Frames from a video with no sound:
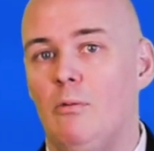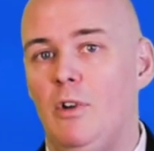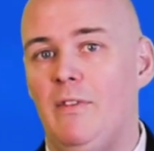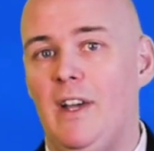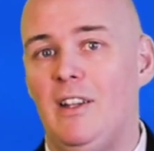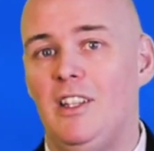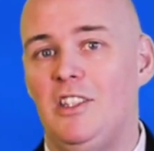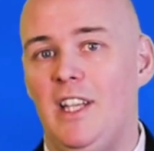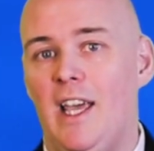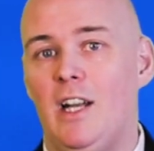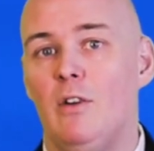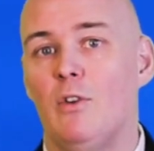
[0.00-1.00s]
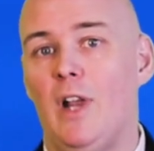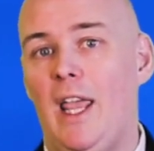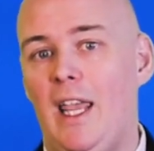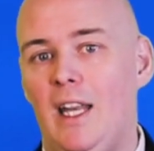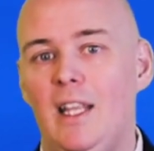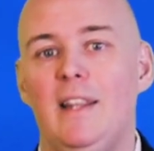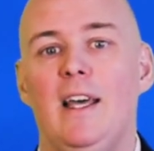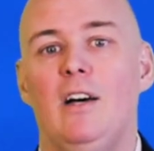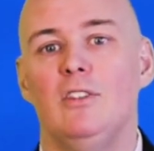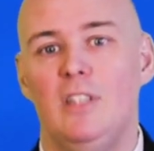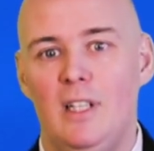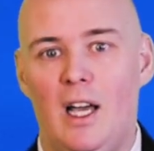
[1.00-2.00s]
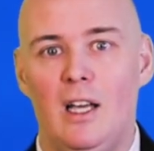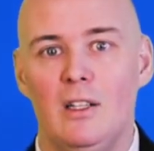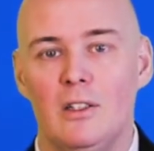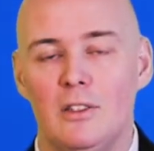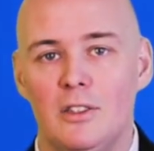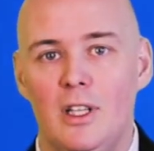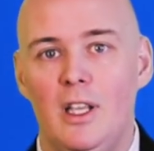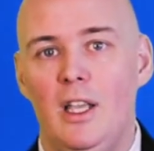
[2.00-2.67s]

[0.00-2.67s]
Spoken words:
we found that she had over $80,000